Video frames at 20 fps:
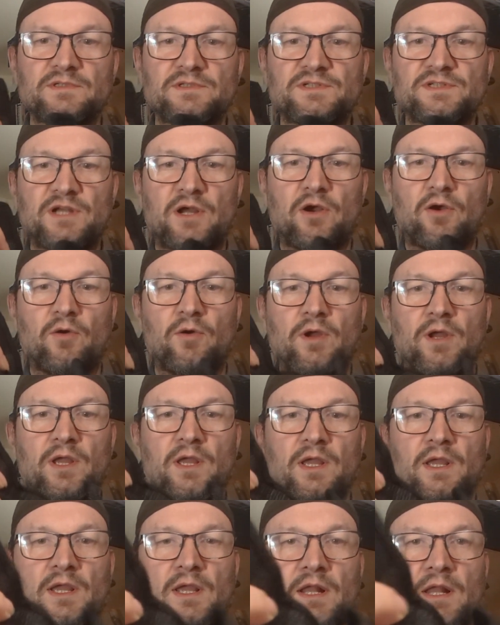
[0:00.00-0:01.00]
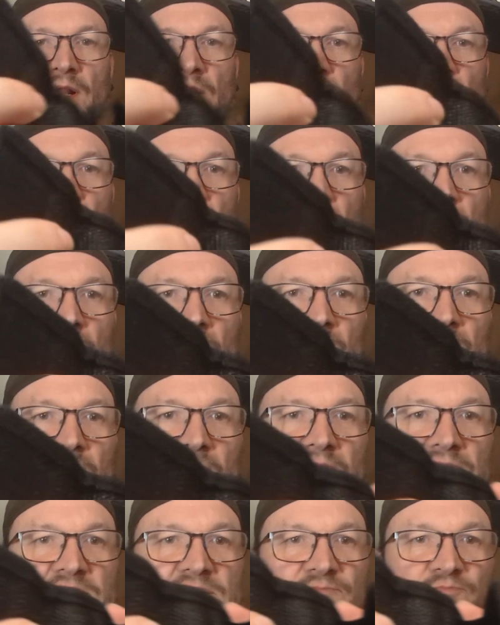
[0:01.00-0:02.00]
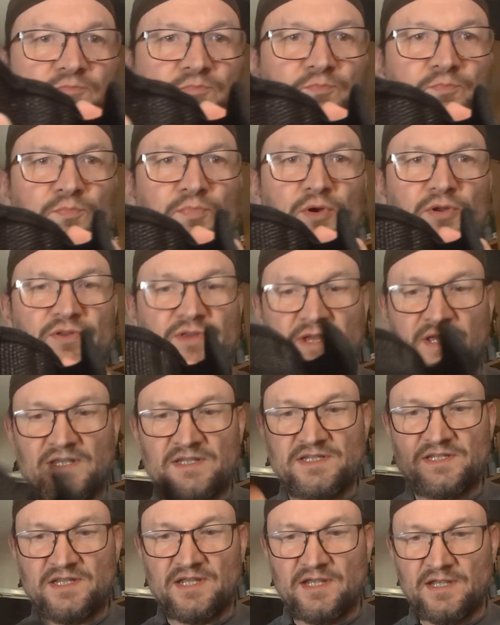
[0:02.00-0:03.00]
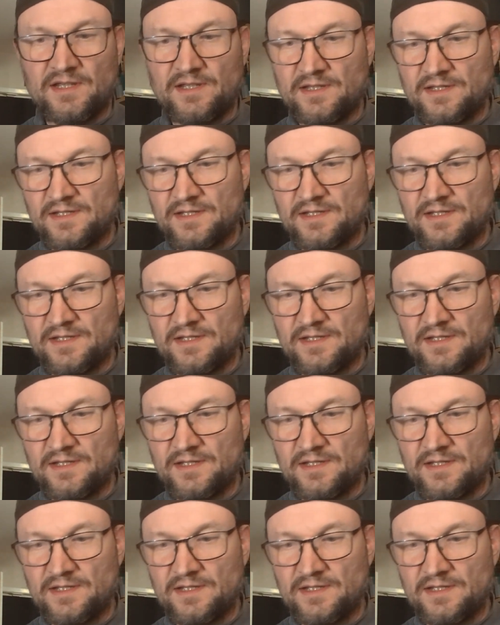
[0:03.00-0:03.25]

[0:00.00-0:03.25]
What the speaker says: So let's put this